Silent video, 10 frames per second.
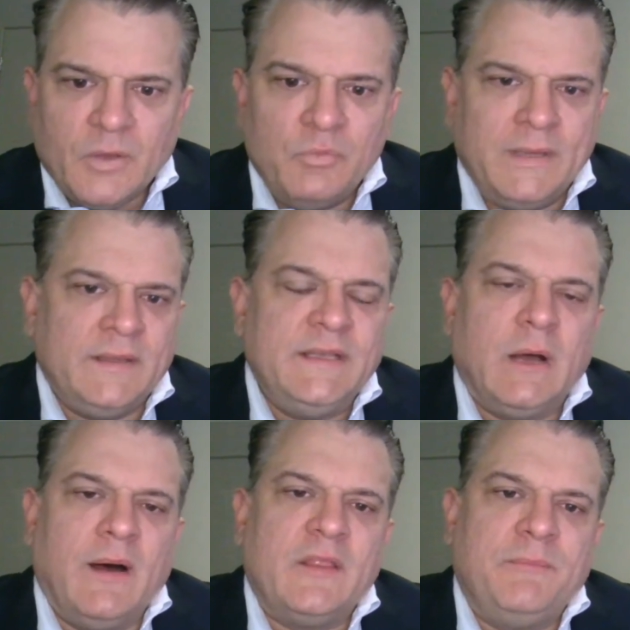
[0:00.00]
really
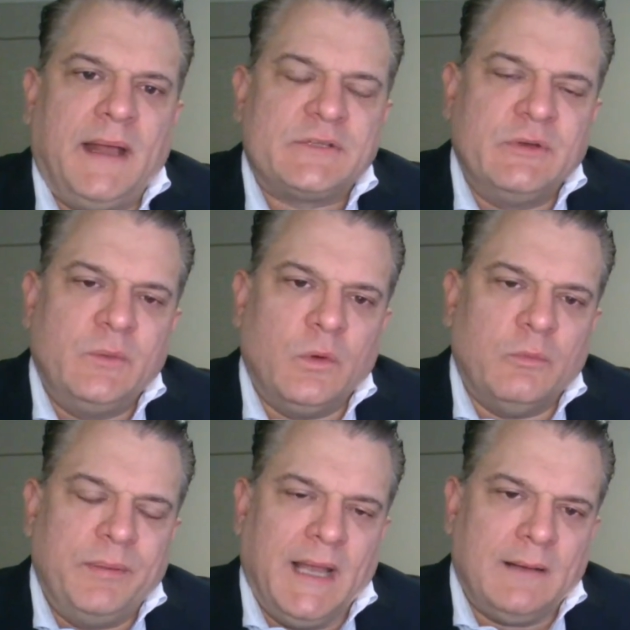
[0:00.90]
no other battery
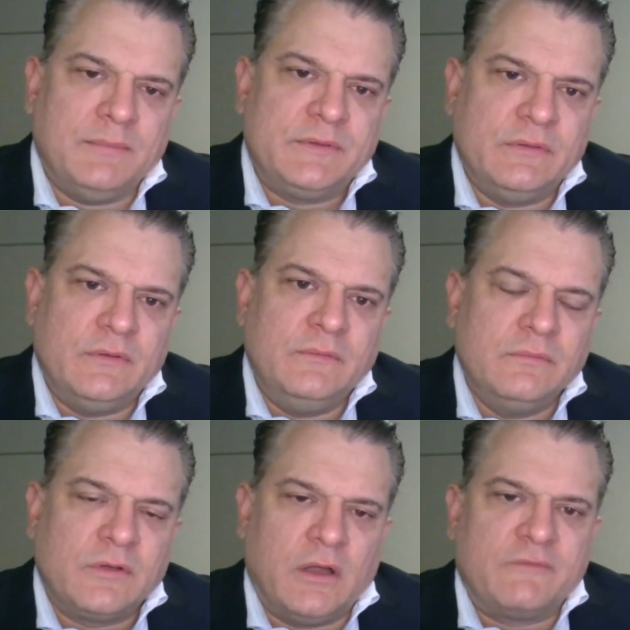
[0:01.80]
will be able to
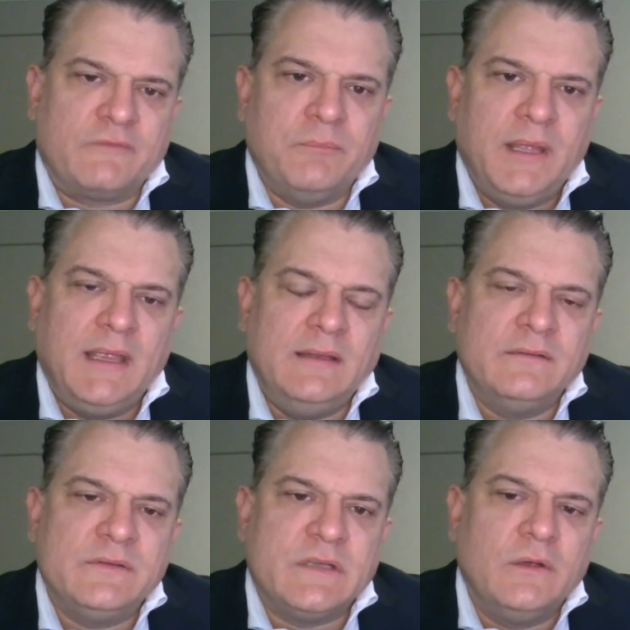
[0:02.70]
kind of
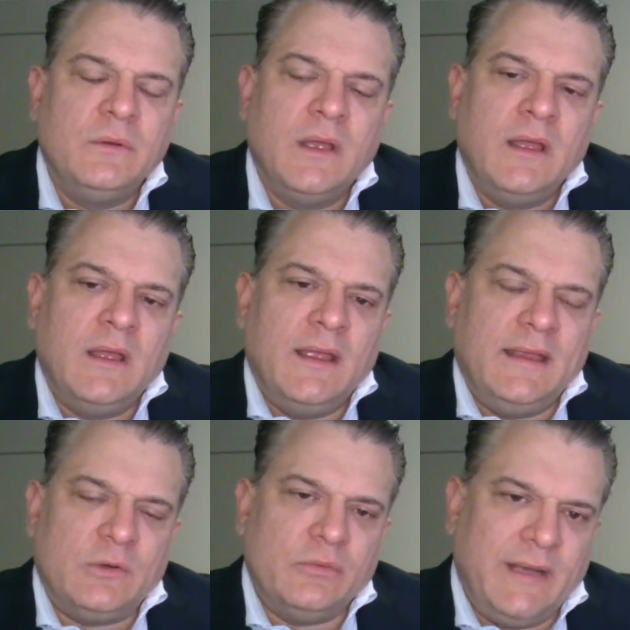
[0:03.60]
compete. So
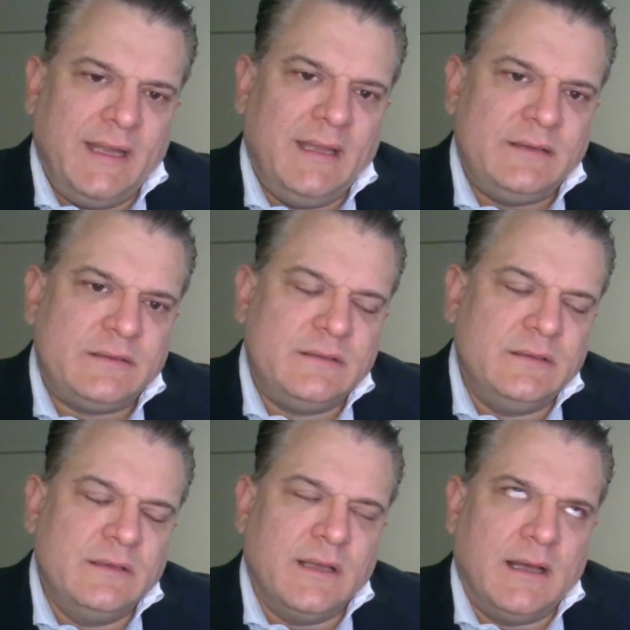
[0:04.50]
it'll need,
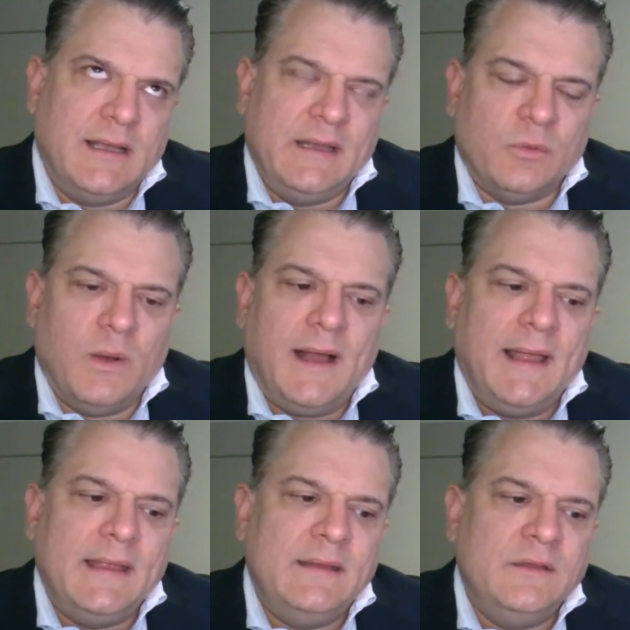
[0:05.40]
in a
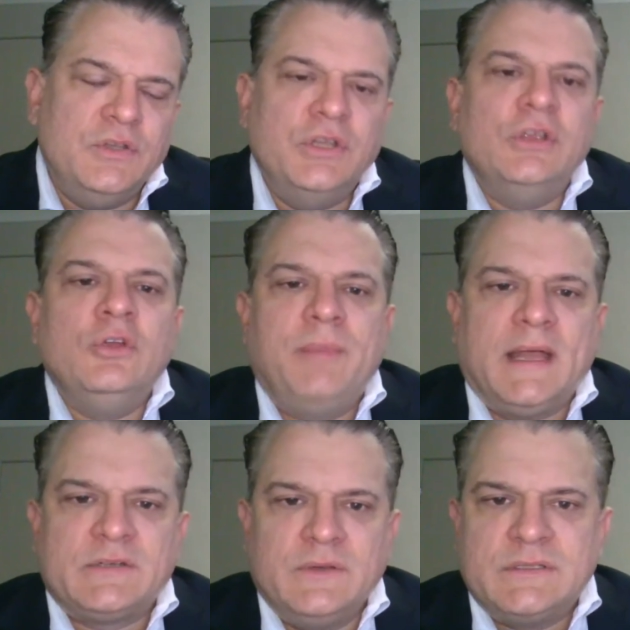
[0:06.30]
way, new
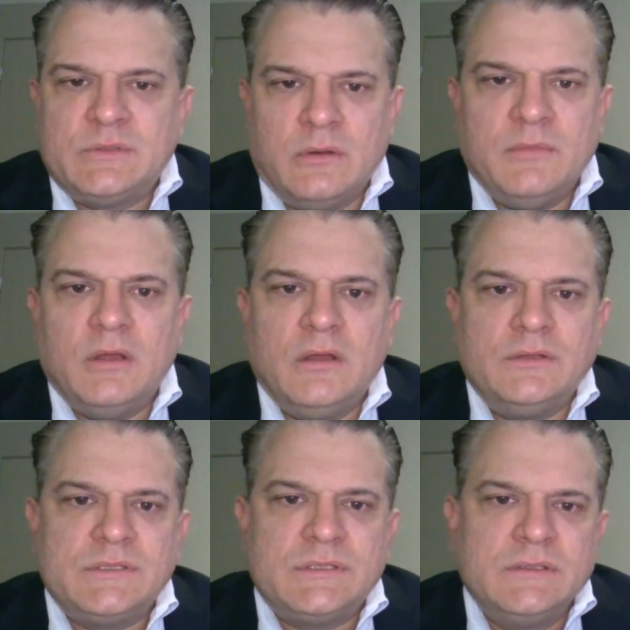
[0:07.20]
batteries to
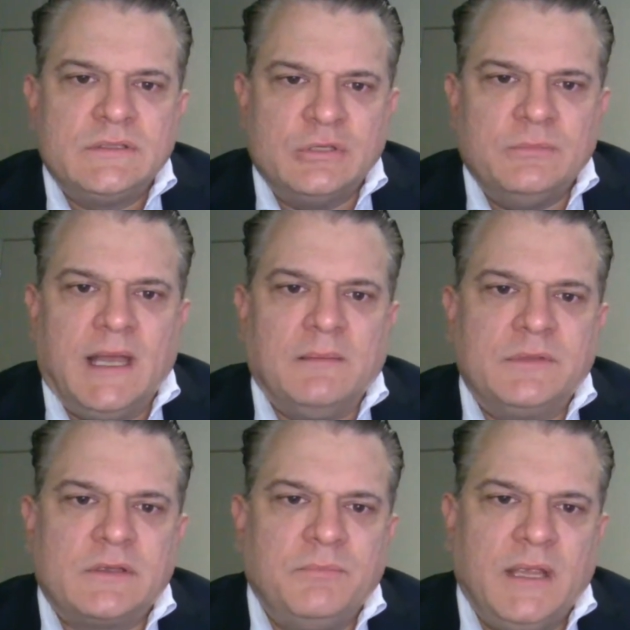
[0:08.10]
emerge to be able
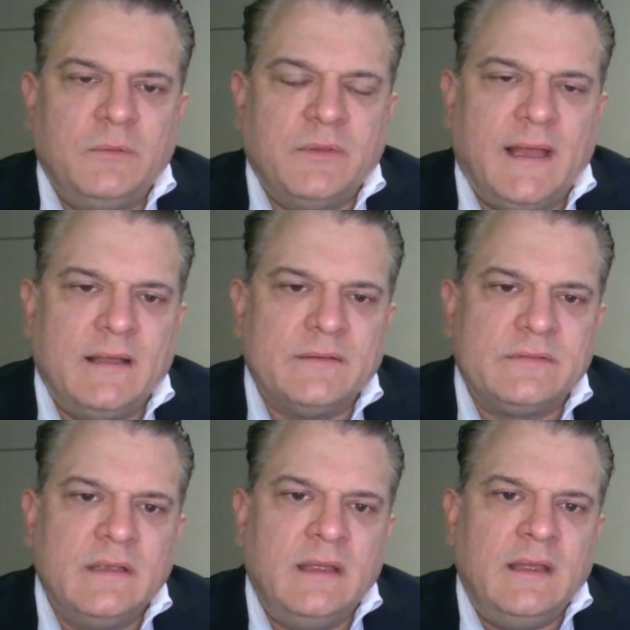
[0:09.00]
to compete with ours.